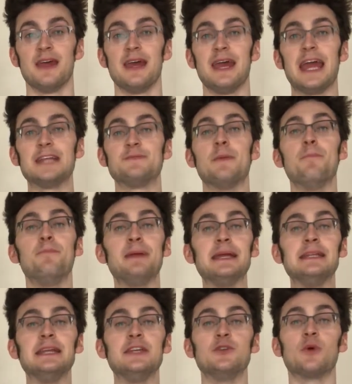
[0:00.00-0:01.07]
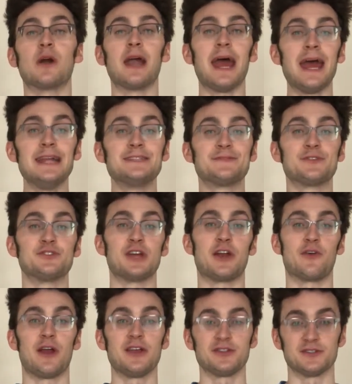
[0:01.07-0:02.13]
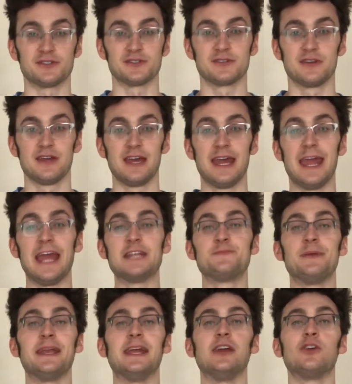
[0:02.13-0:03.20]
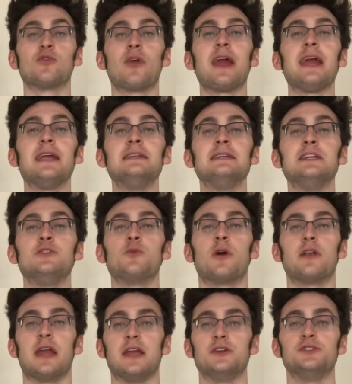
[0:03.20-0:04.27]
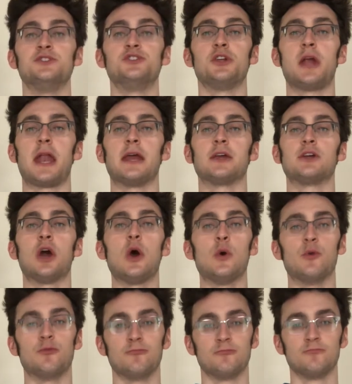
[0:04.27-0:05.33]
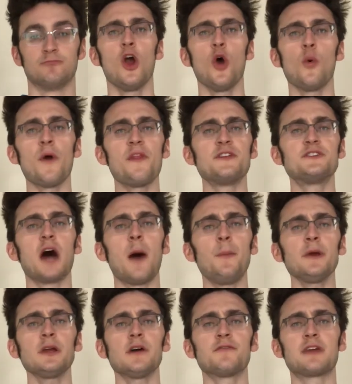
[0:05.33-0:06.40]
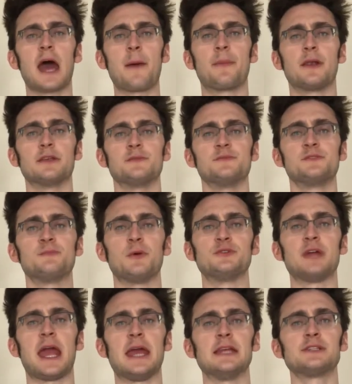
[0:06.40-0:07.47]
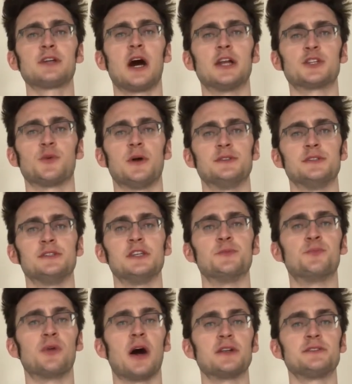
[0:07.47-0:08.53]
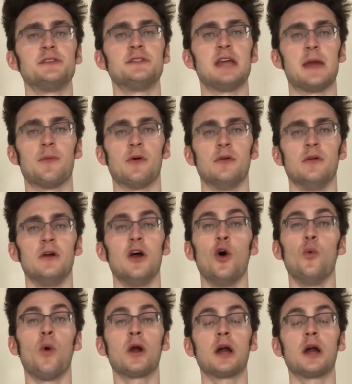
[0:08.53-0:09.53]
It's been beaten into our heads for generations. It's been ingrained into our nation's genetic code. When the topic of capitalism's most heinous consequences is brought to the table, what